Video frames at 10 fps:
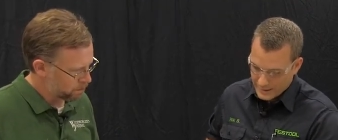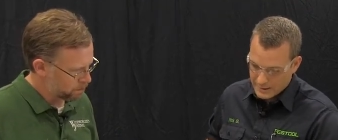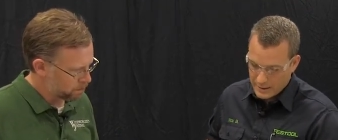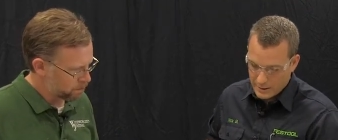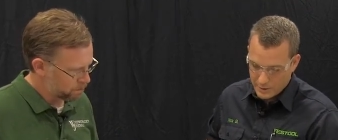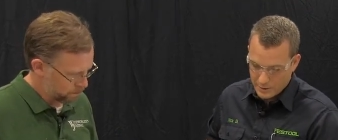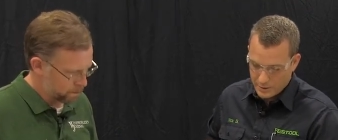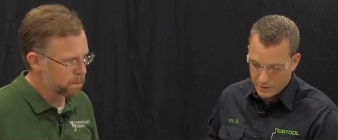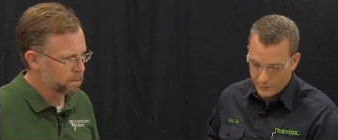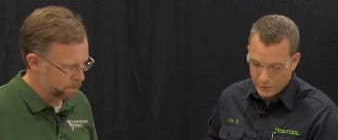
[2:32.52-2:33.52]
Speaker 1: sixteen inches
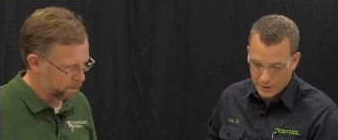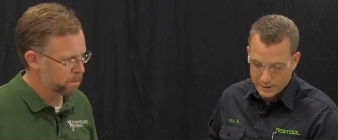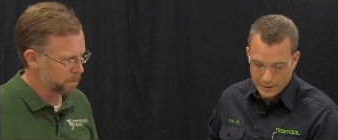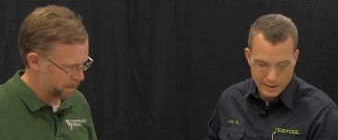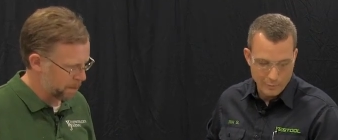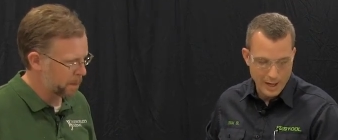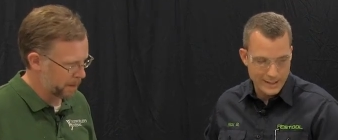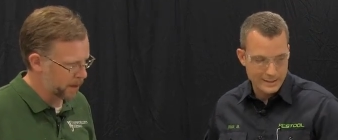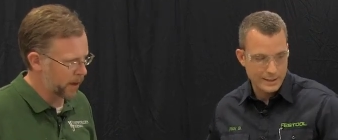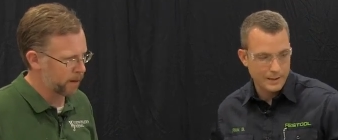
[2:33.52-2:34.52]
of cross-cut capacity.